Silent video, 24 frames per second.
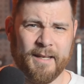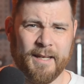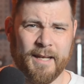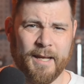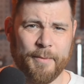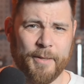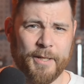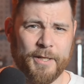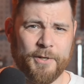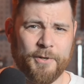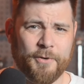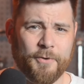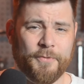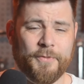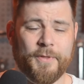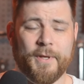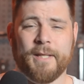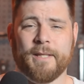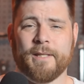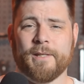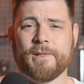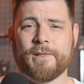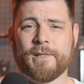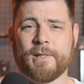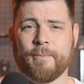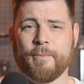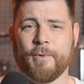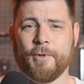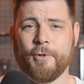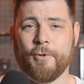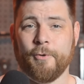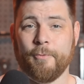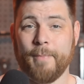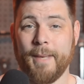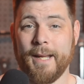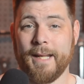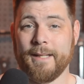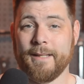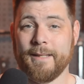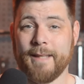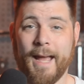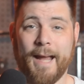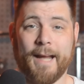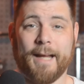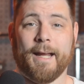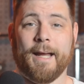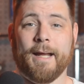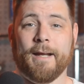I mean, you'd think that someone who made
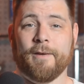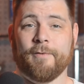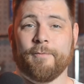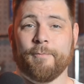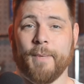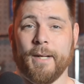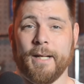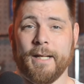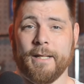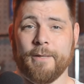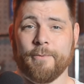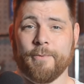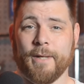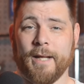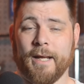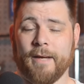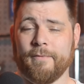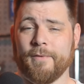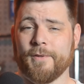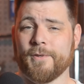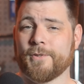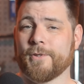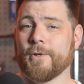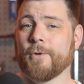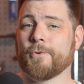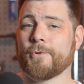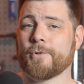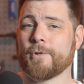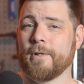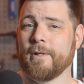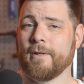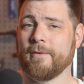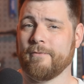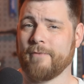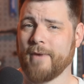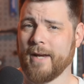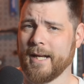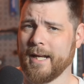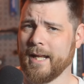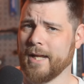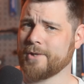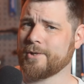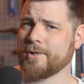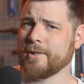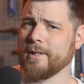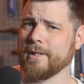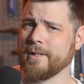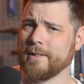that kind of money would have the social and
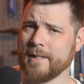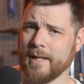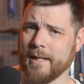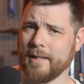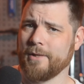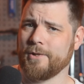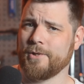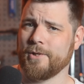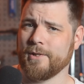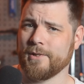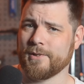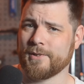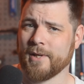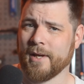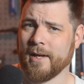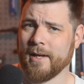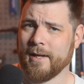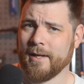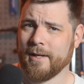financial intelligence